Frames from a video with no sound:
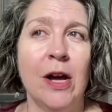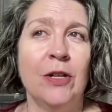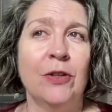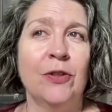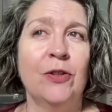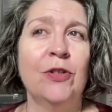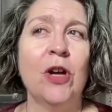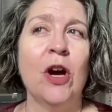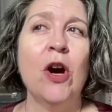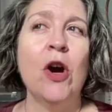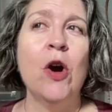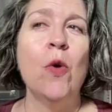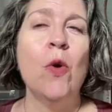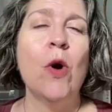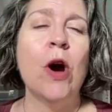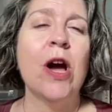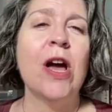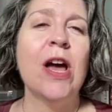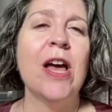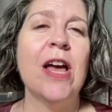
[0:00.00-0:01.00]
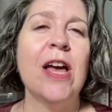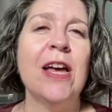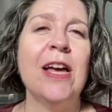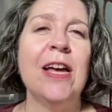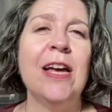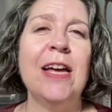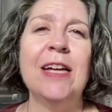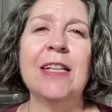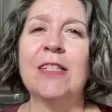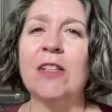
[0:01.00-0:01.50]
So
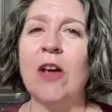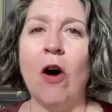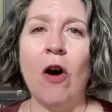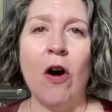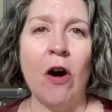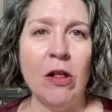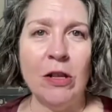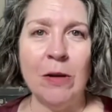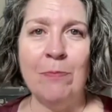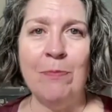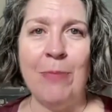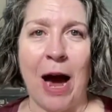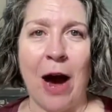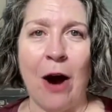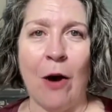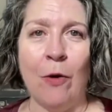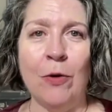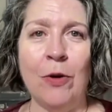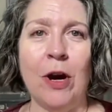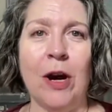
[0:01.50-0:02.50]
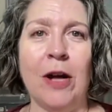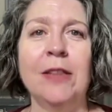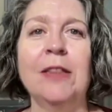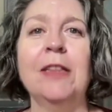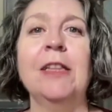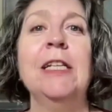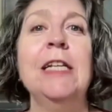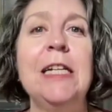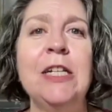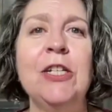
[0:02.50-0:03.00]
it's all about
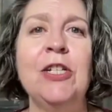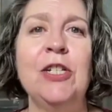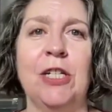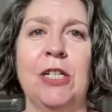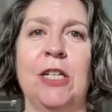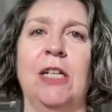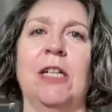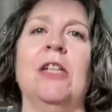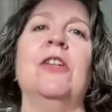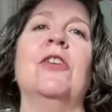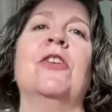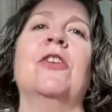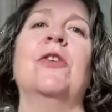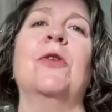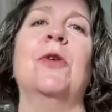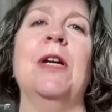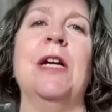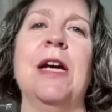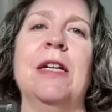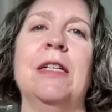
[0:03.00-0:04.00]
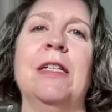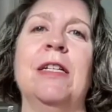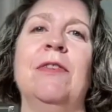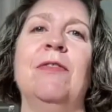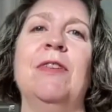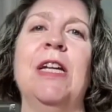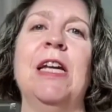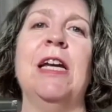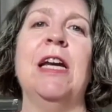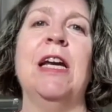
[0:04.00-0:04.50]
unleashing your
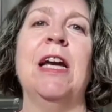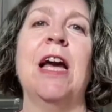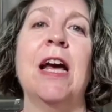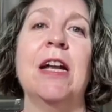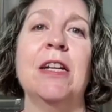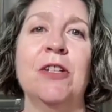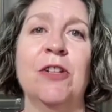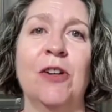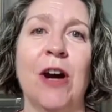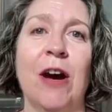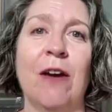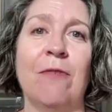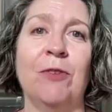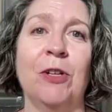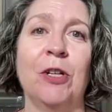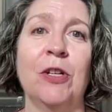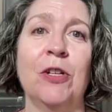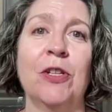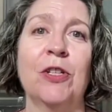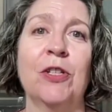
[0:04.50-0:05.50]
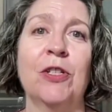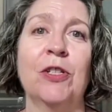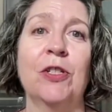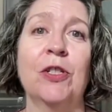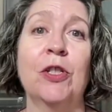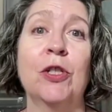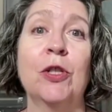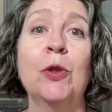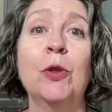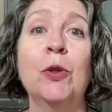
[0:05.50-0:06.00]
creativity and your efforts
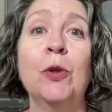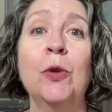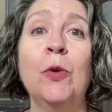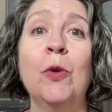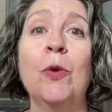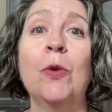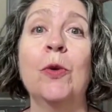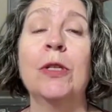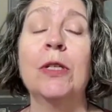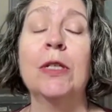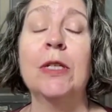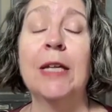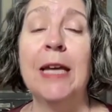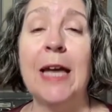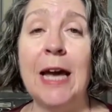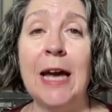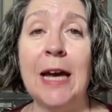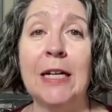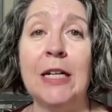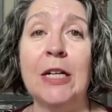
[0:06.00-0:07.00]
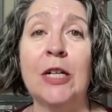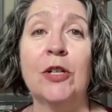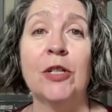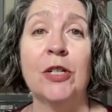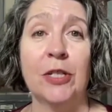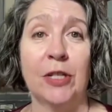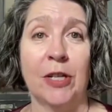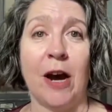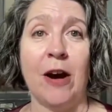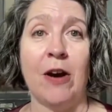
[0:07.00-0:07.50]
to get your
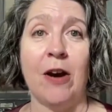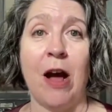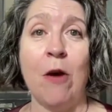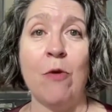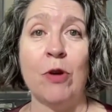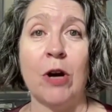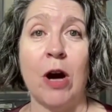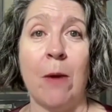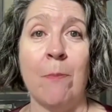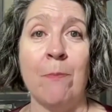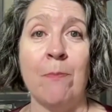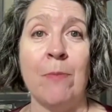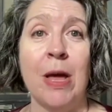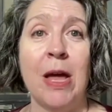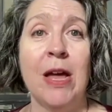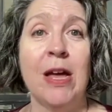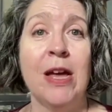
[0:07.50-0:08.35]
desired outcome.